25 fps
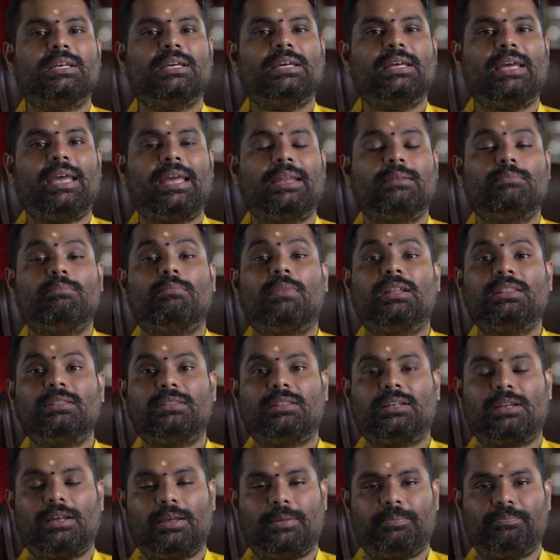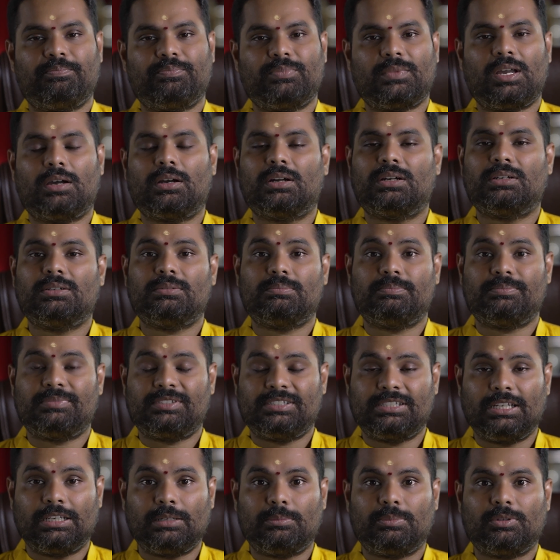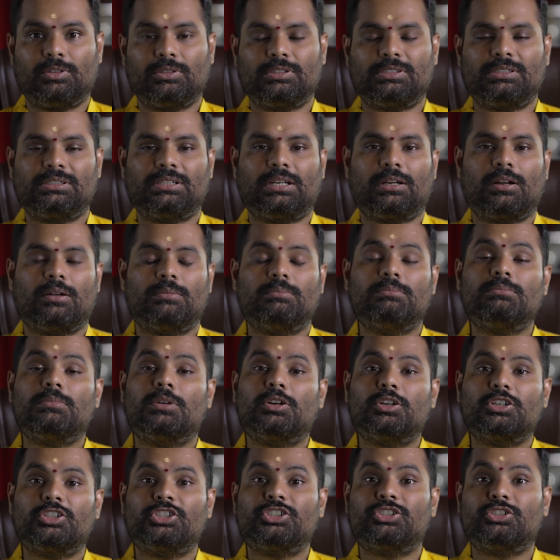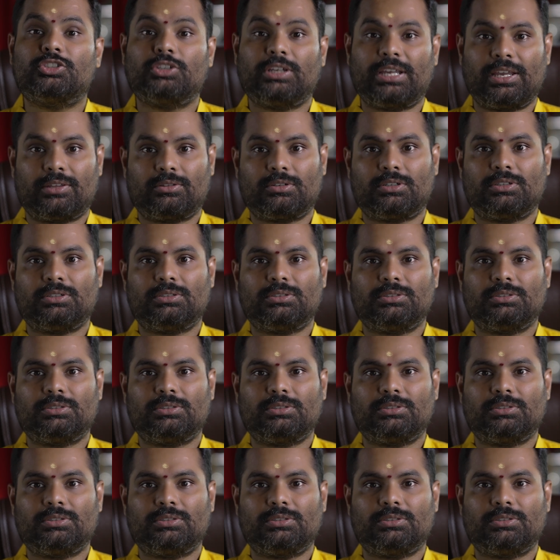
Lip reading: and mantra are syllables that are merged together